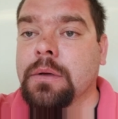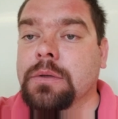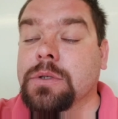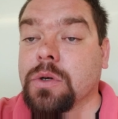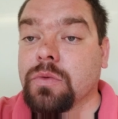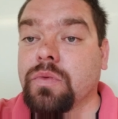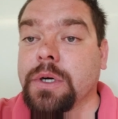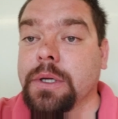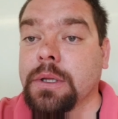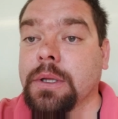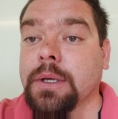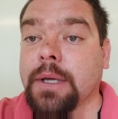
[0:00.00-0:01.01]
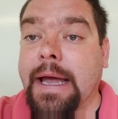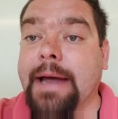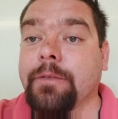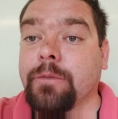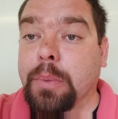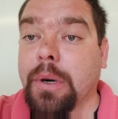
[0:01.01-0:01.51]
to really
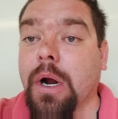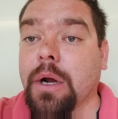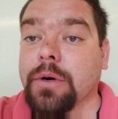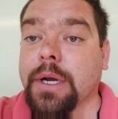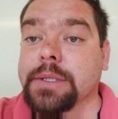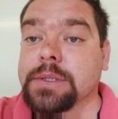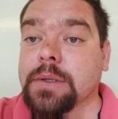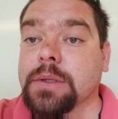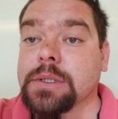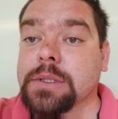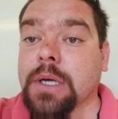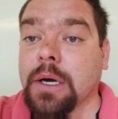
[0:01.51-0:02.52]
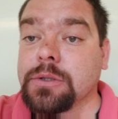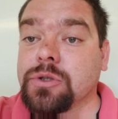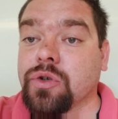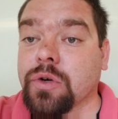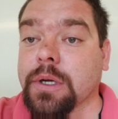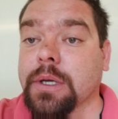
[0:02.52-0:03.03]
have progress in this
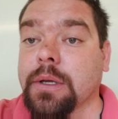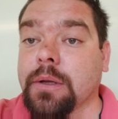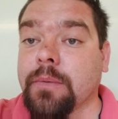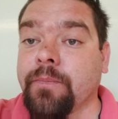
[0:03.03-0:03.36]
country